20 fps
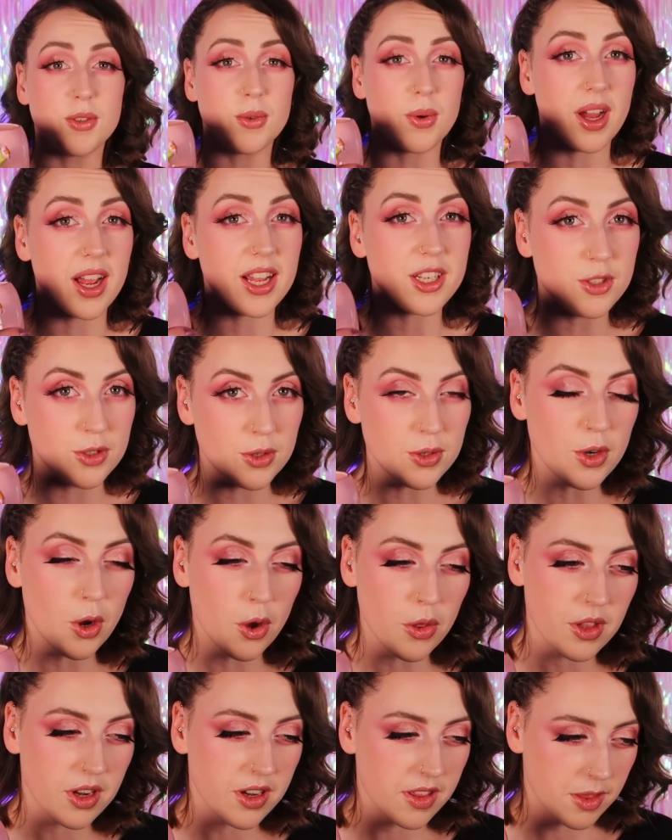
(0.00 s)
to, I do
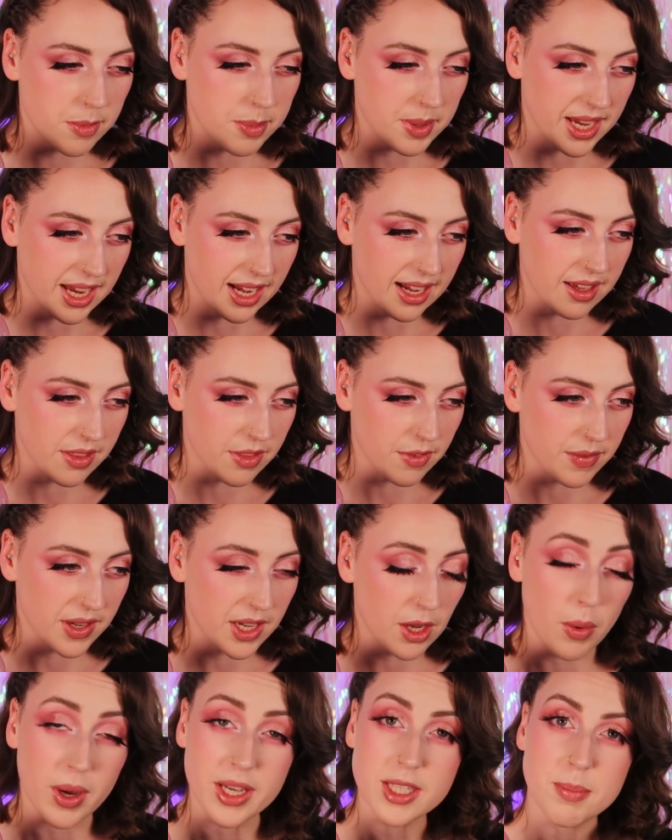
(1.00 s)
know that at the beginning of the
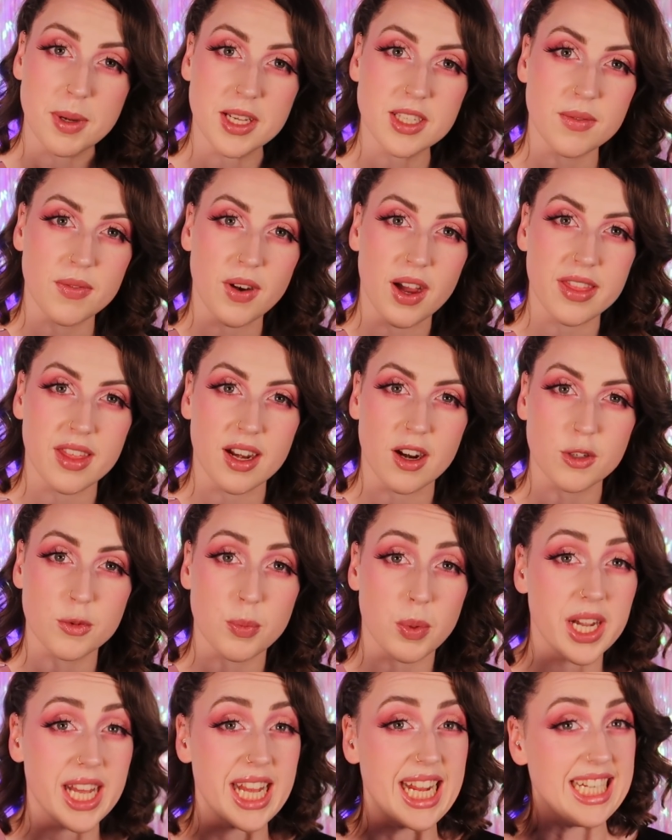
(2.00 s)
video I specified that I
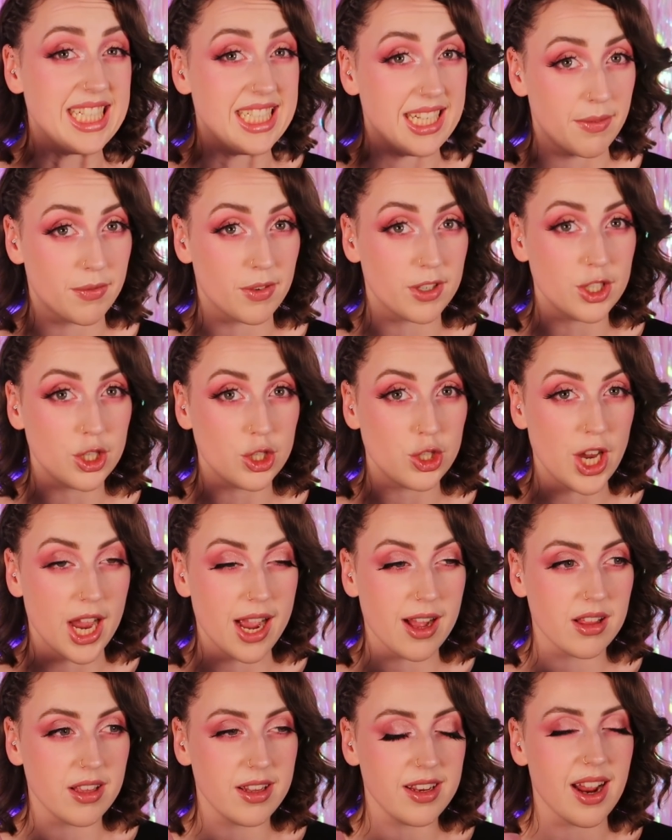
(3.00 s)
was pretty indifferent to
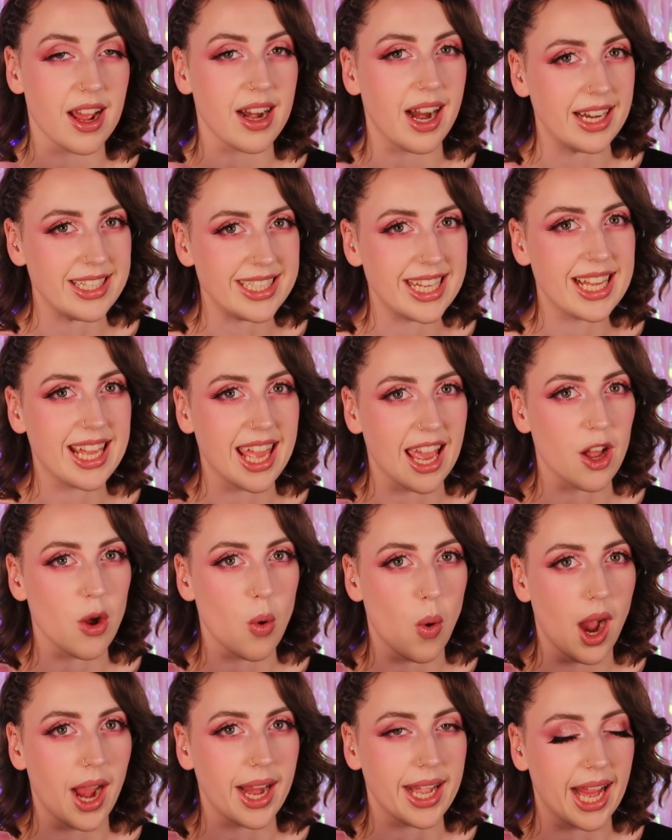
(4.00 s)
Jacqueline and I did get
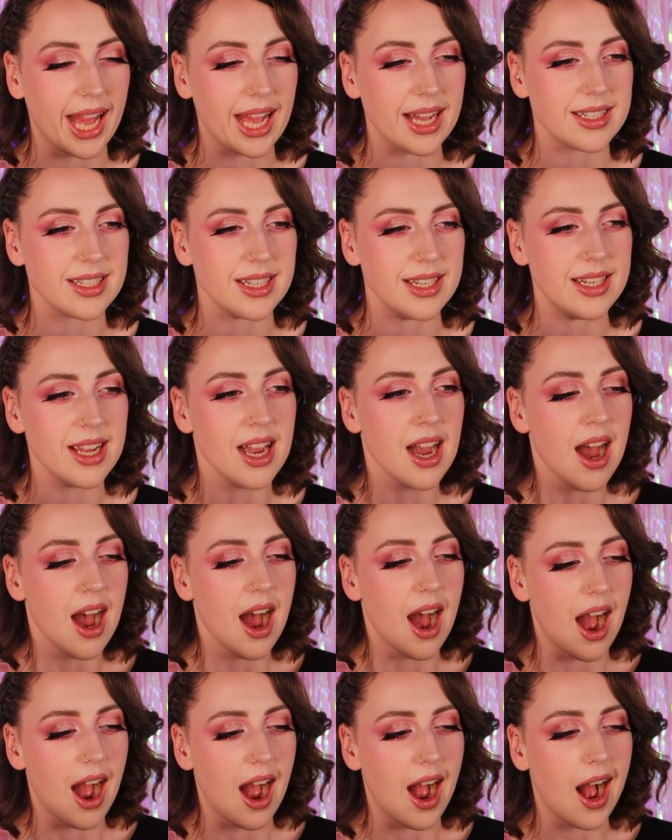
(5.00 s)
quite heated
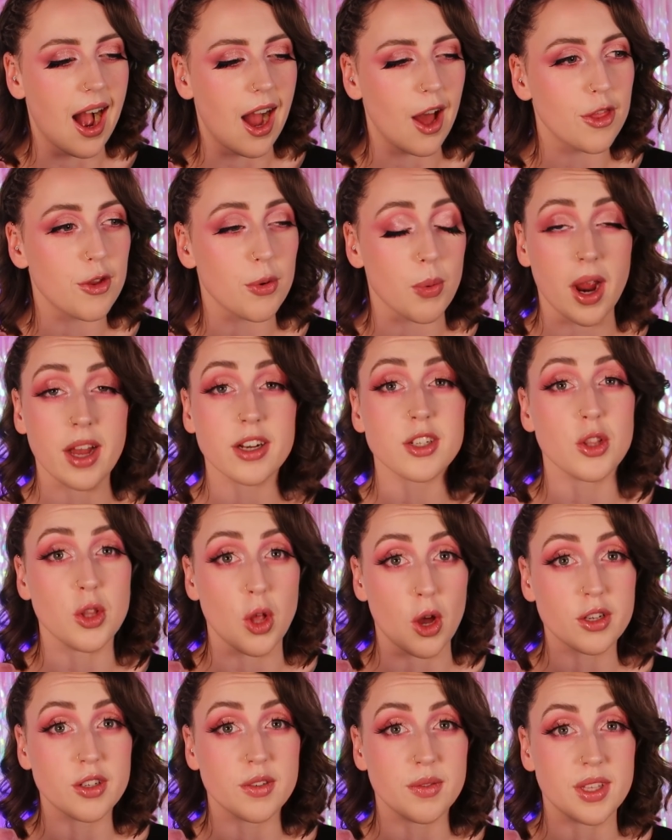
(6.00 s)
uh, throughout a
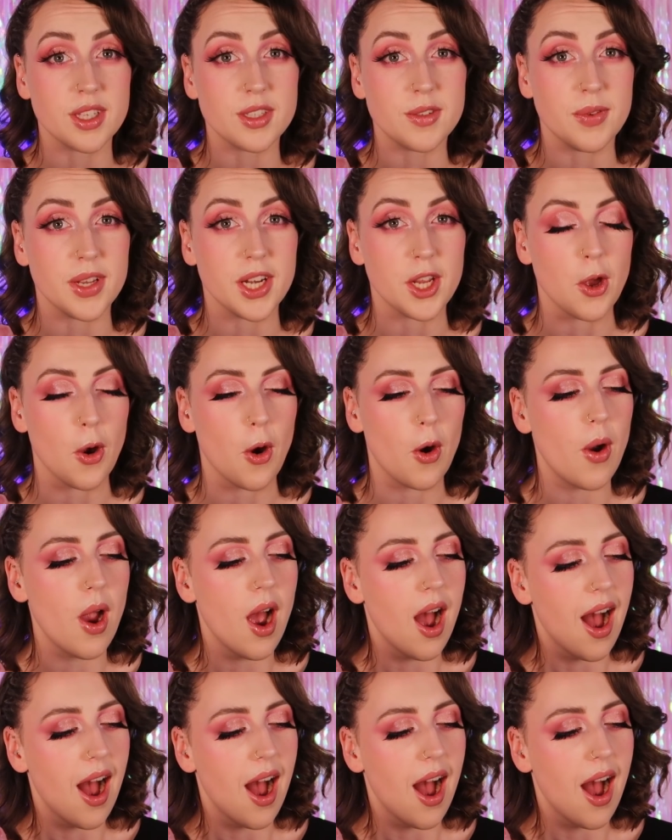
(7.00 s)
lot of this video.